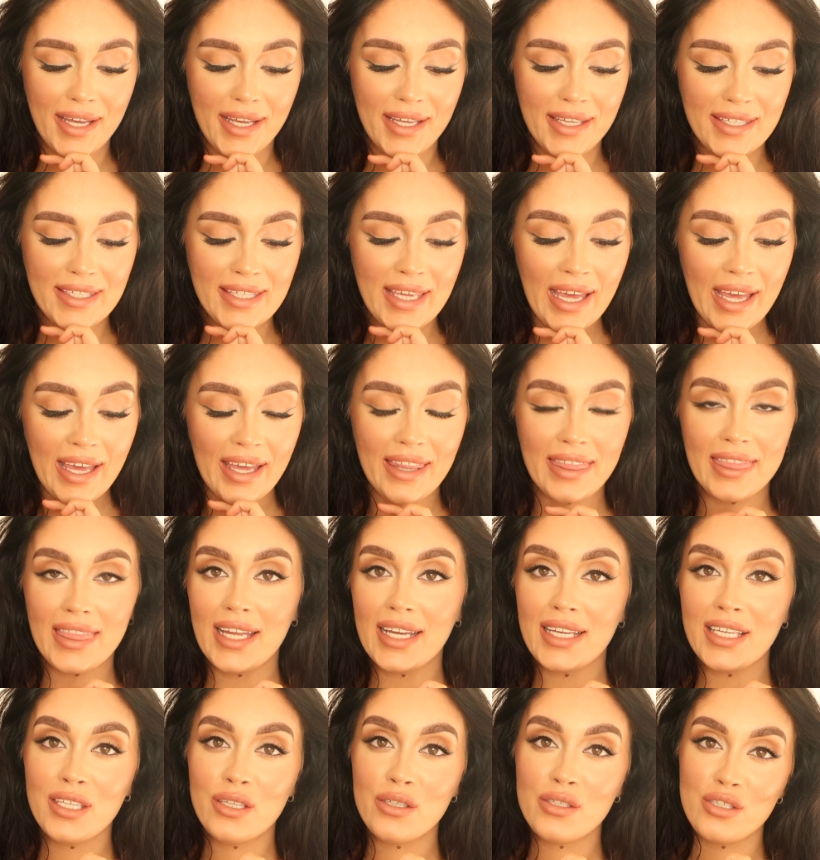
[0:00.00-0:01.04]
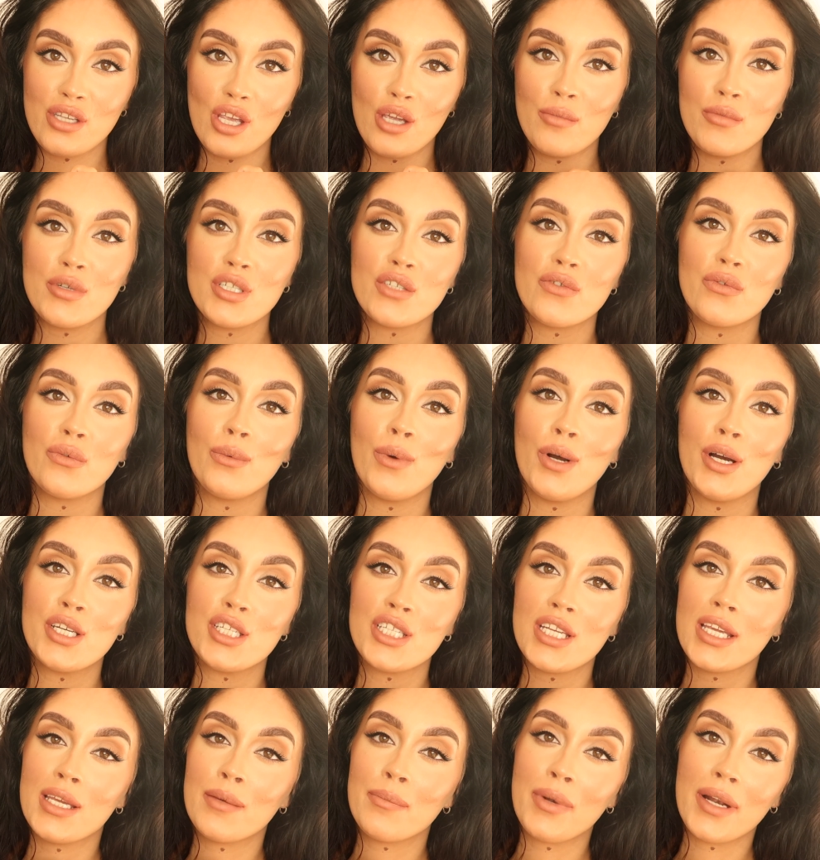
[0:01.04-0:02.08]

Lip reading: Yeah, thank you so much for watching.